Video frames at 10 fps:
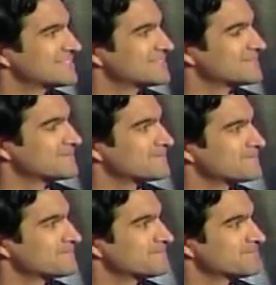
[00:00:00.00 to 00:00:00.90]

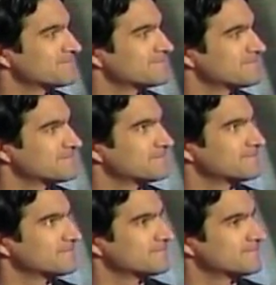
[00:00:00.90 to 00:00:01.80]

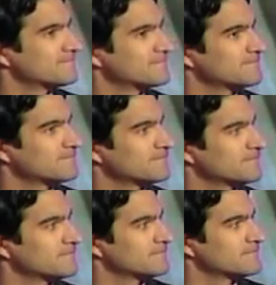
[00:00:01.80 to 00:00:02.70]

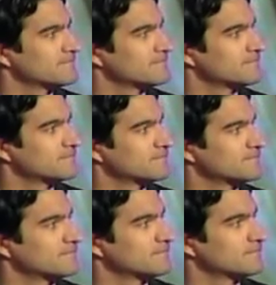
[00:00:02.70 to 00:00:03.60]

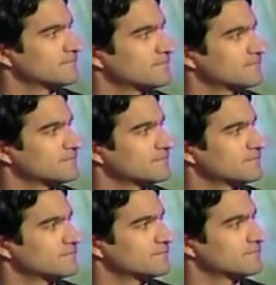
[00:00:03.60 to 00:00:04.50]

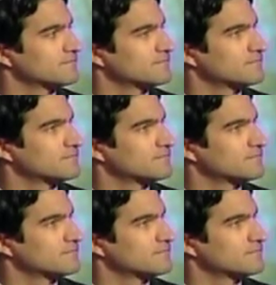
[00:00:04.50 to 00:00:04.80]
(not speaking)